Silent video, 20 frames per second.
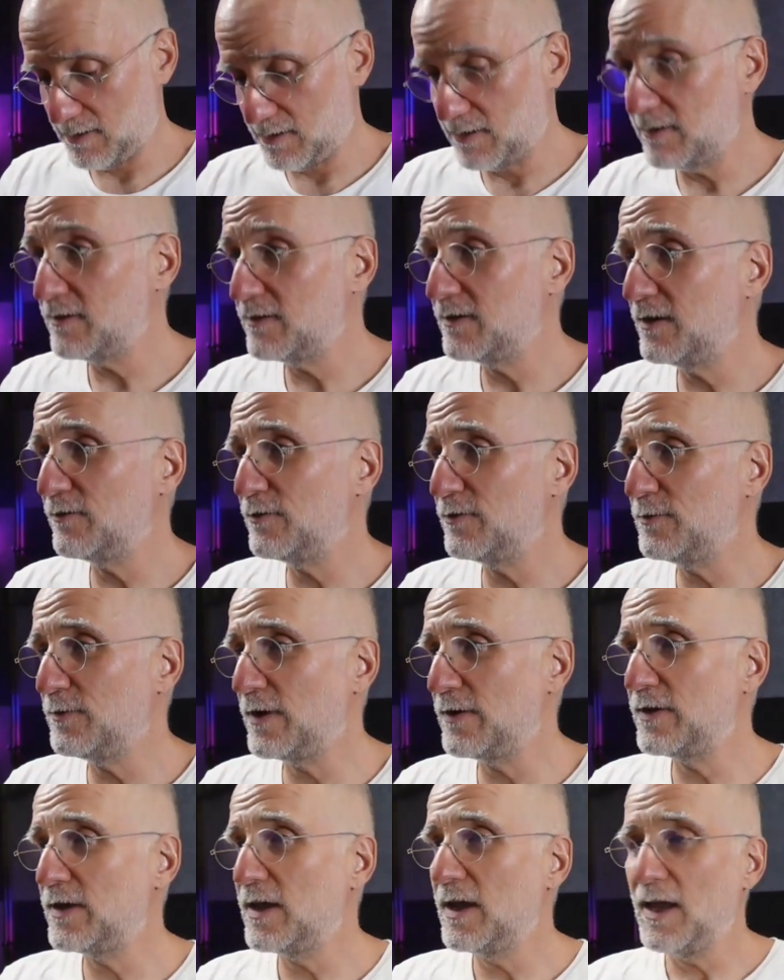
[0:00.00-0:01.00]
75.
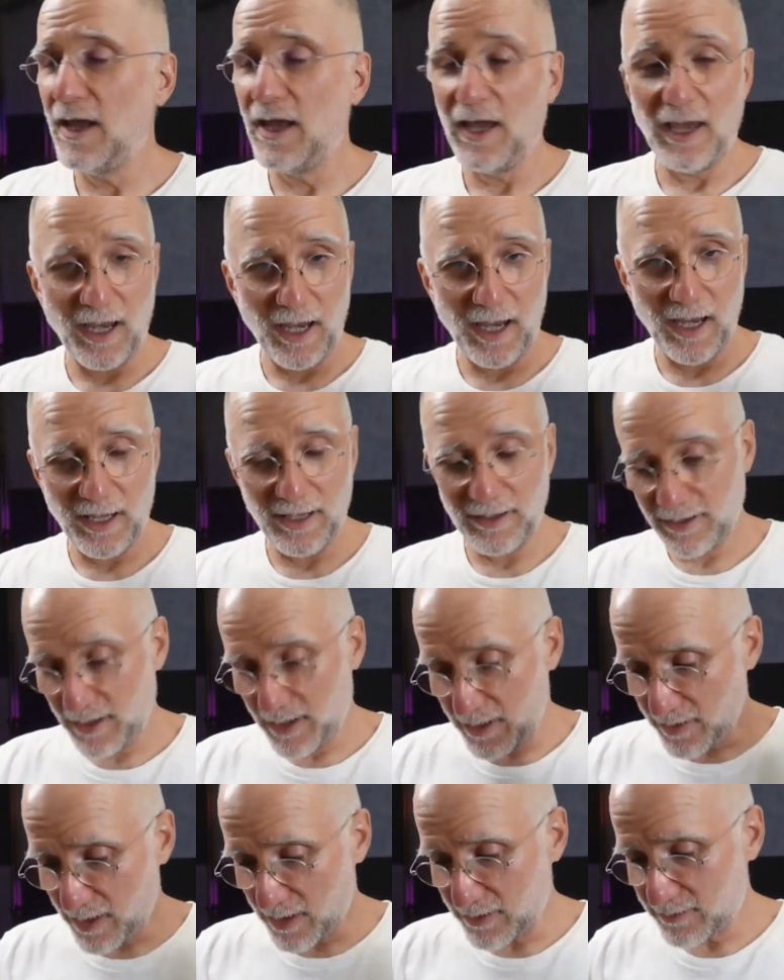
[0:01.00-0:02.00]

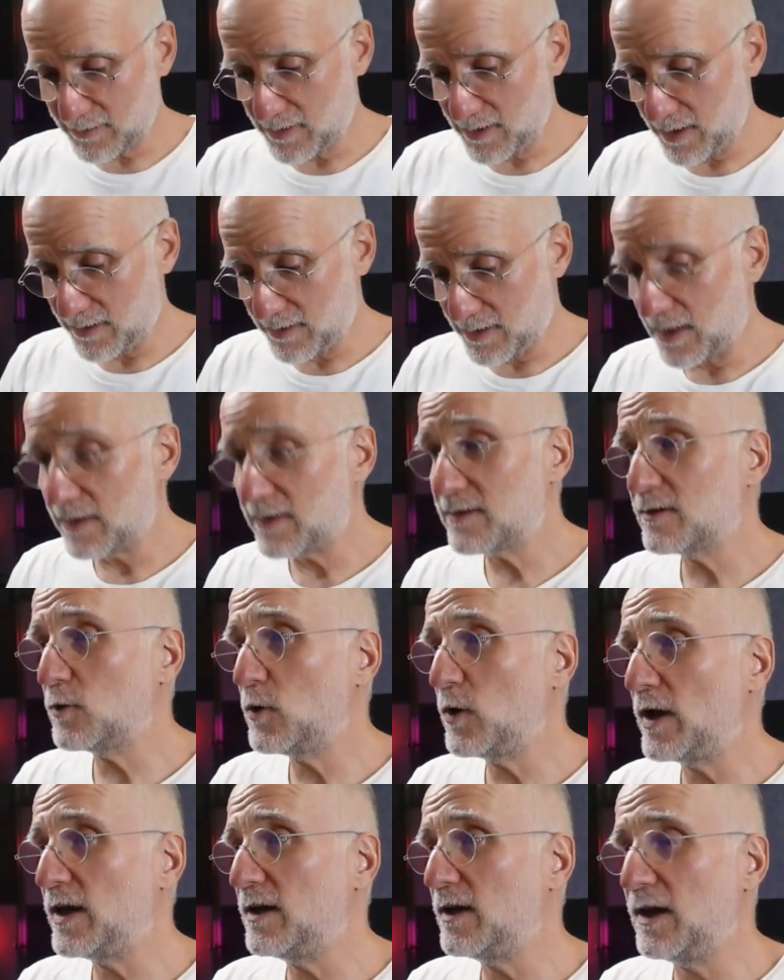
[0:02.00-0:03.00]
And that's
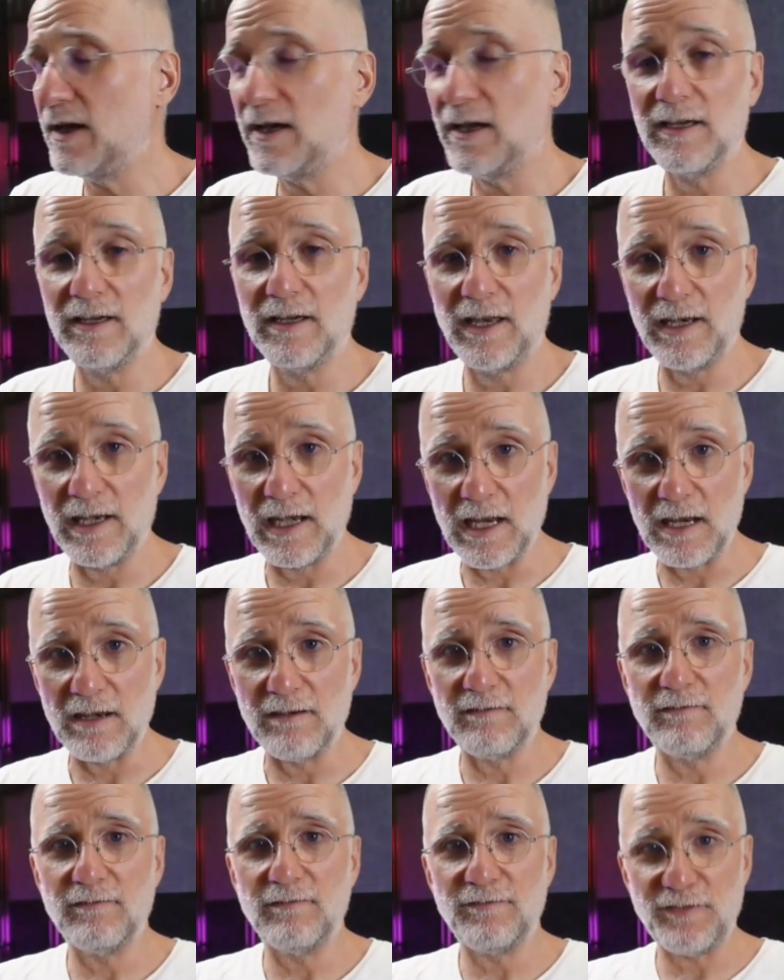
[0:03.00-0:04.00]
quite a neat
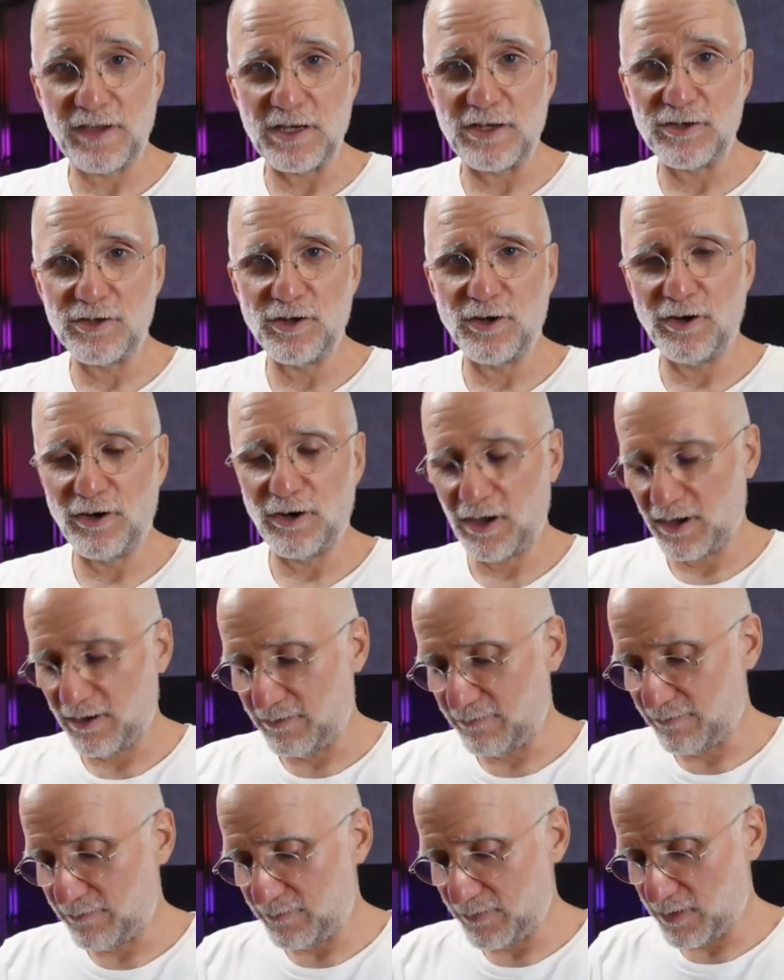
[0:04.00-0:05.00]
feature
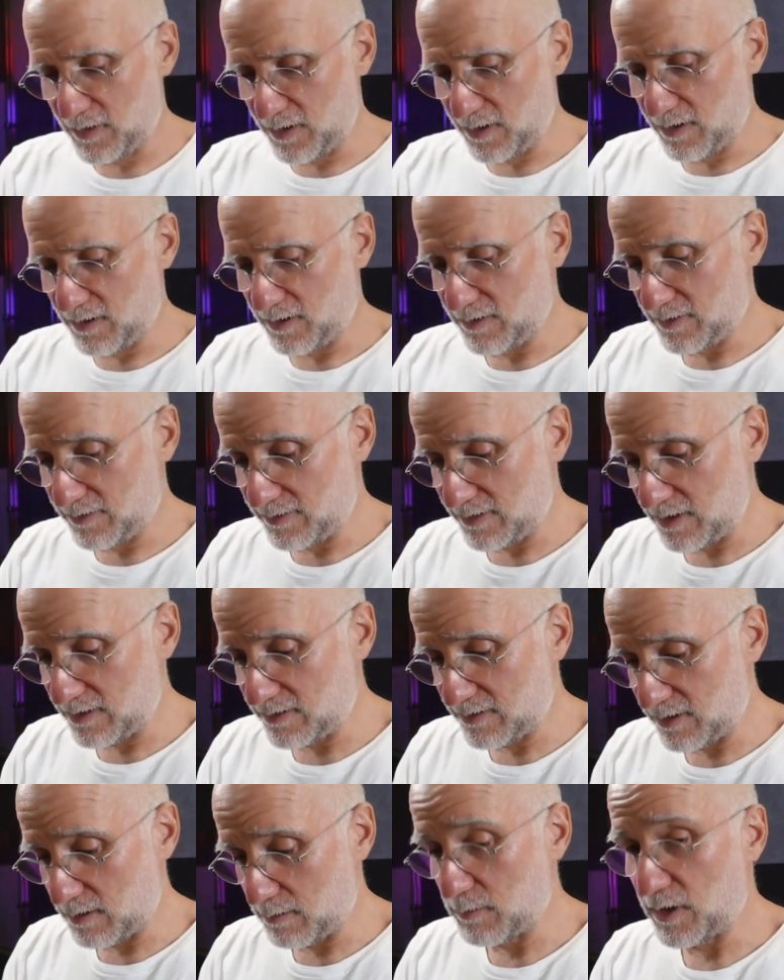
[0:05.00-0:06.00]
of the
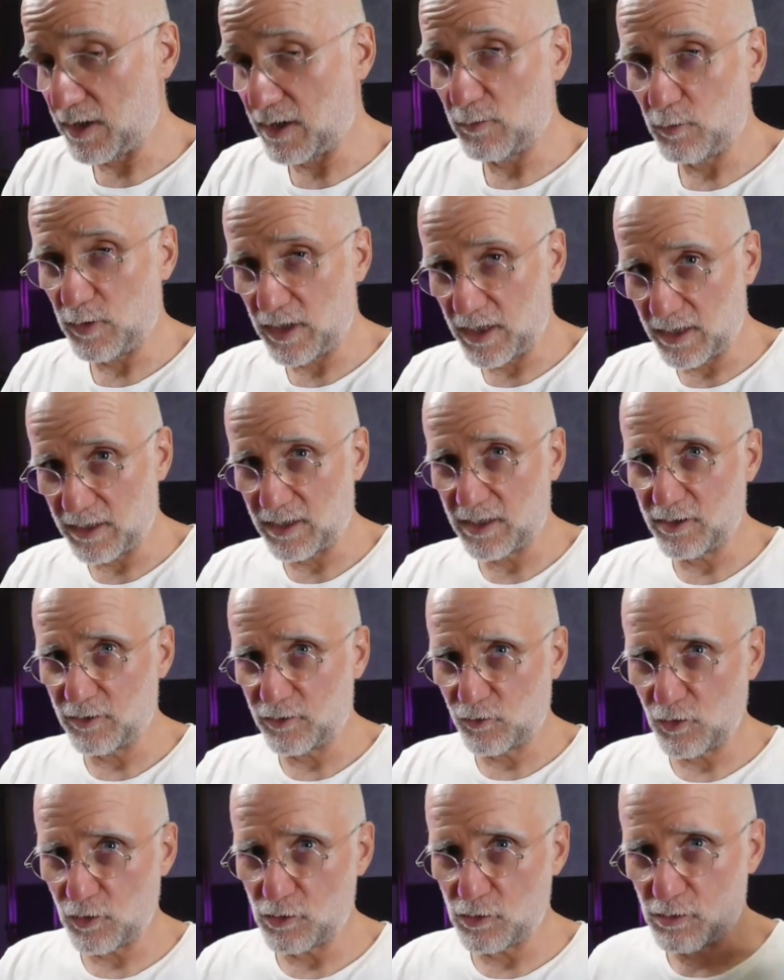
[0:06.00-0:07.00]
system, that we can
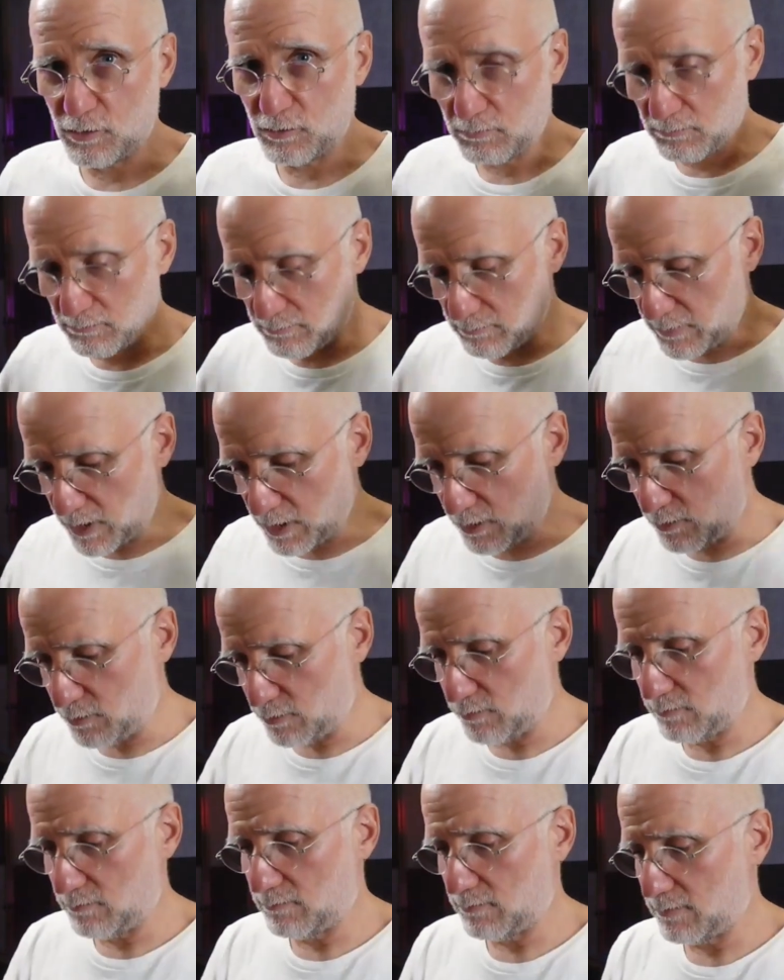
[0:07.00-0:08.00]
control,
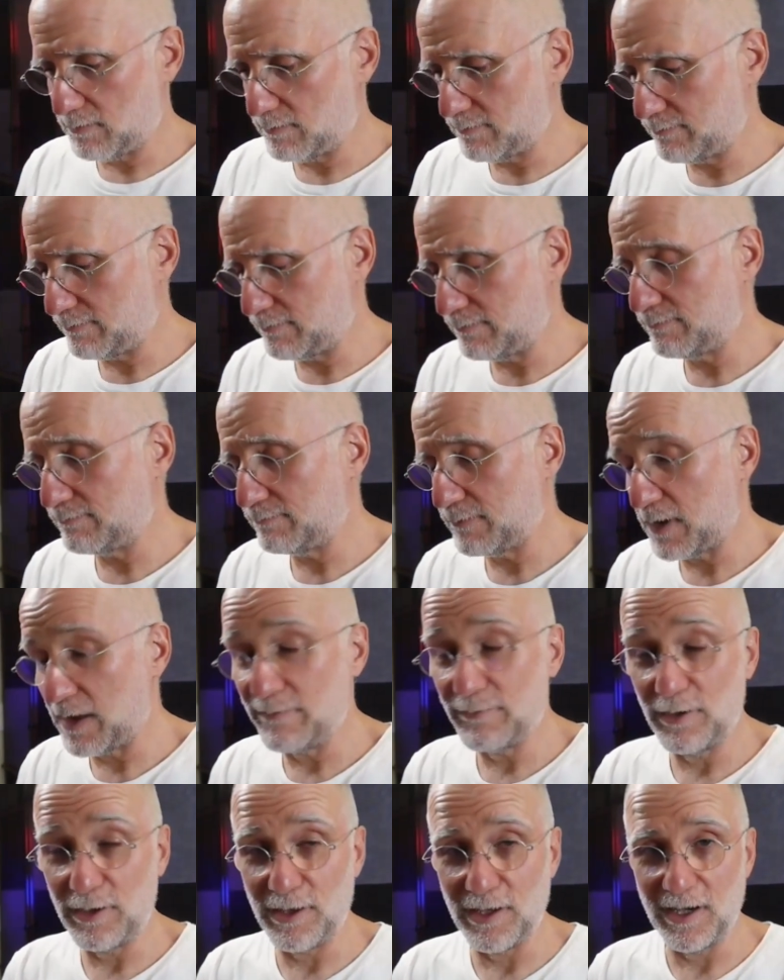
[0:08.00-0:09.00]

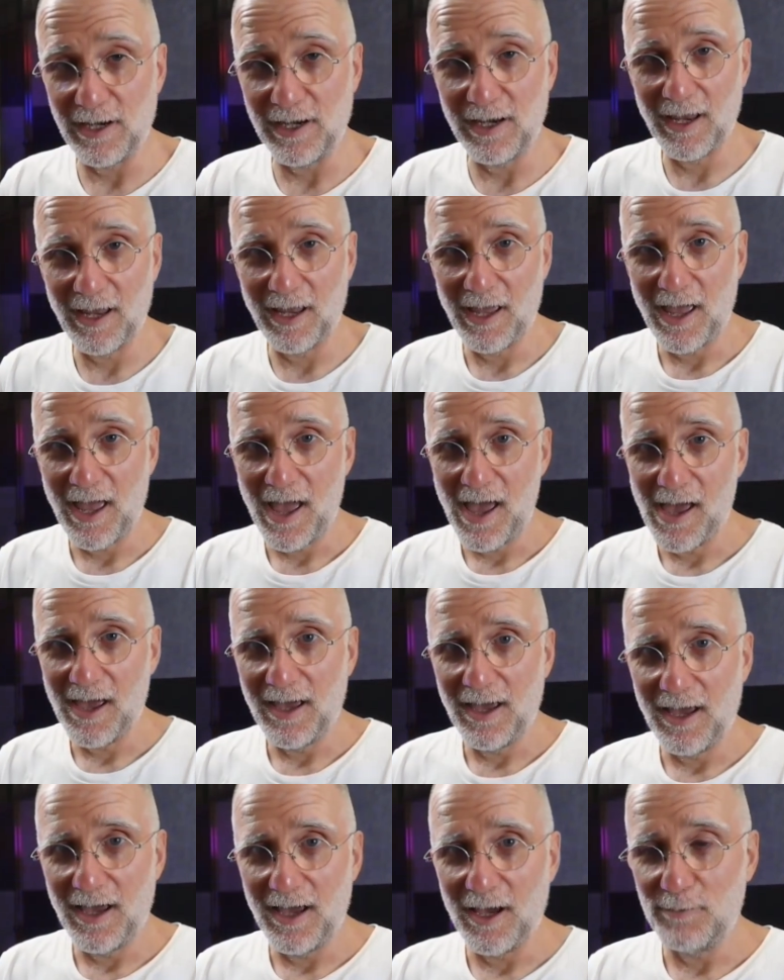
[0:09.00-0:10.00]
everything,
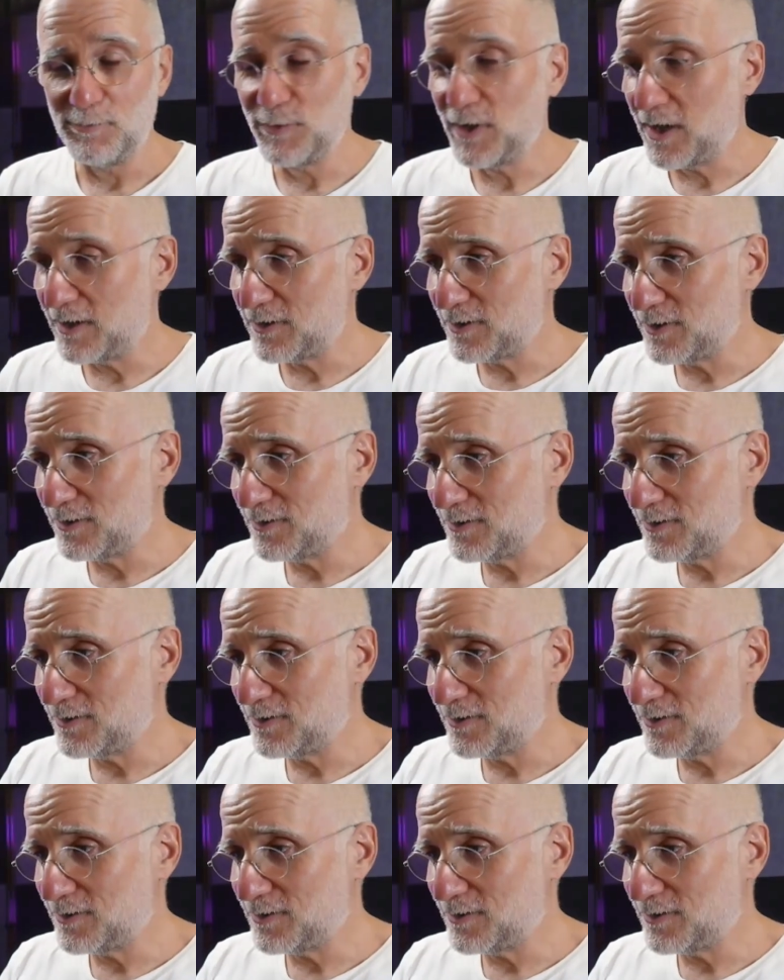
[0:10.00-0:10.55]
not just